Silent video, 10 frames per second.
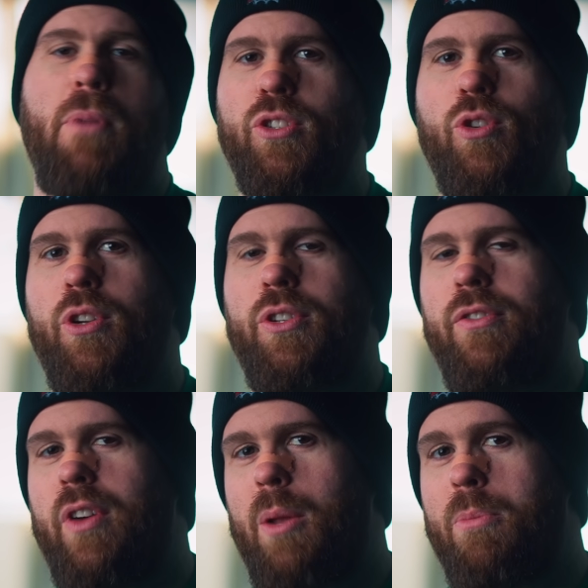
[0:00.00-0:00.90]
muscular
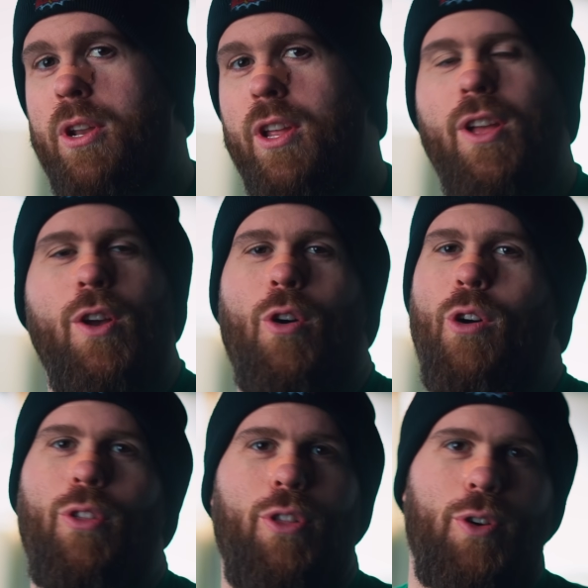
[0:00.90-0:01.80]
development,
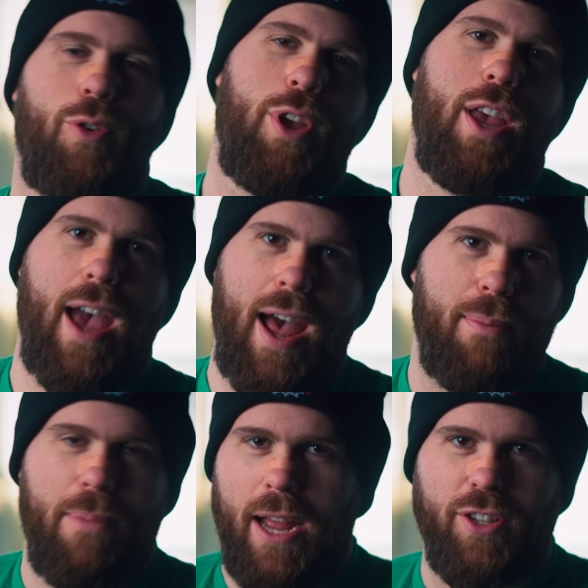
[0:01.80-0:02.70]
although he had
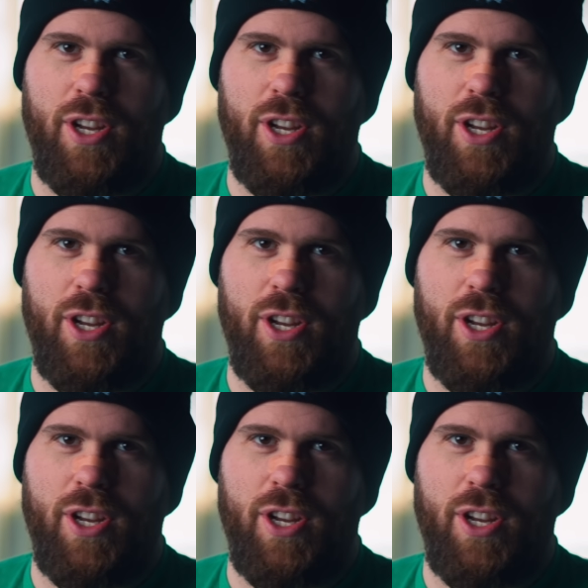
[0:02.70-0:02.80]
back